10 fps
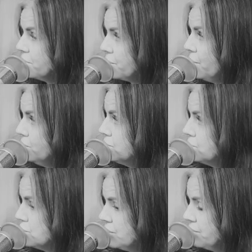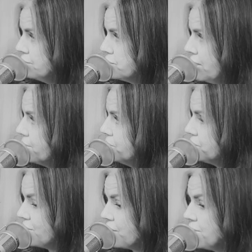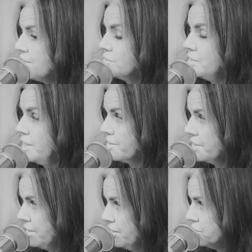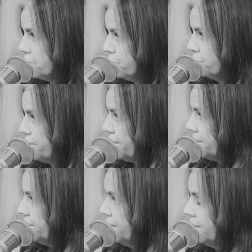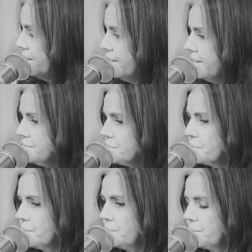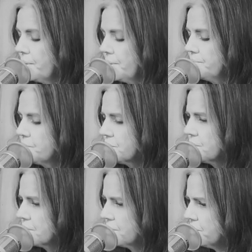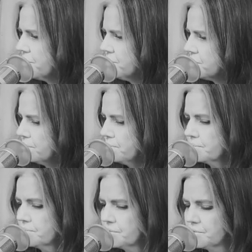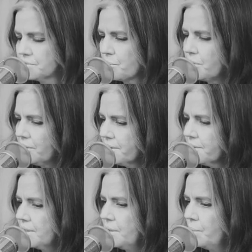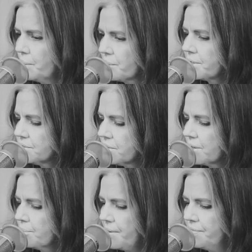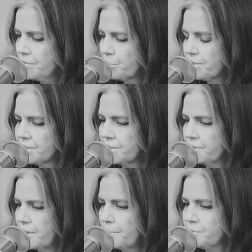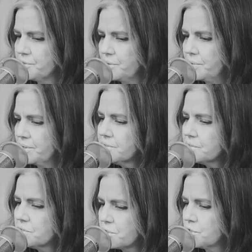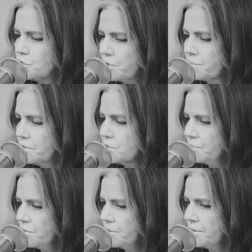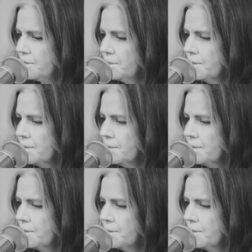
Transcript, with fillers: their own share of shadows, like the things they're getting triggered by. Mm-hmm. And so um, just to create some, some clarity, what we're going to talk about in this particular episode isn't just generational theory.